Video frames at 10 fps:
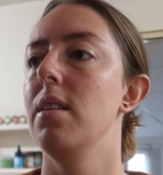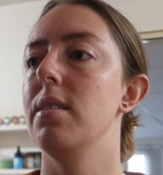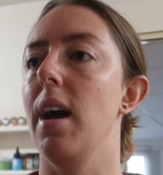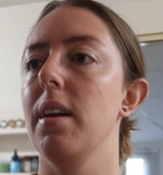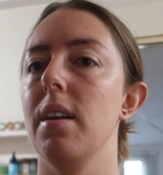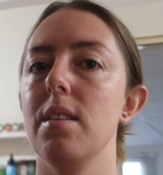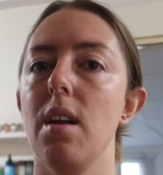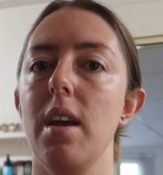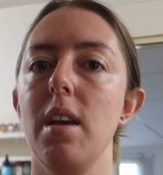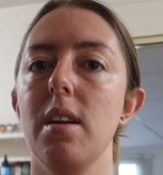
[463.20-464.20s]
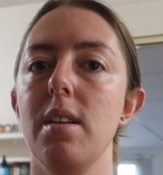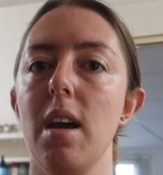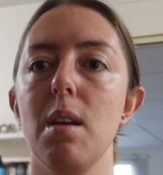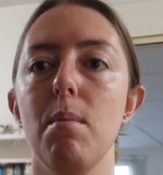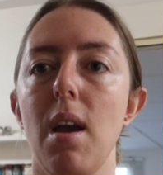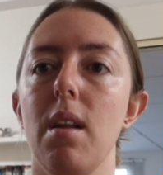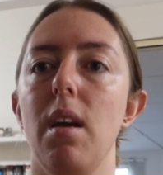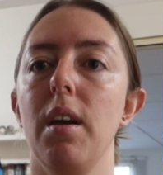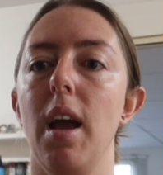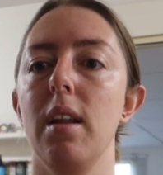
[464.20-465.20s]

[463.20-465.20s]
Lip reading: Zach is like here taking me out, like, "Okay,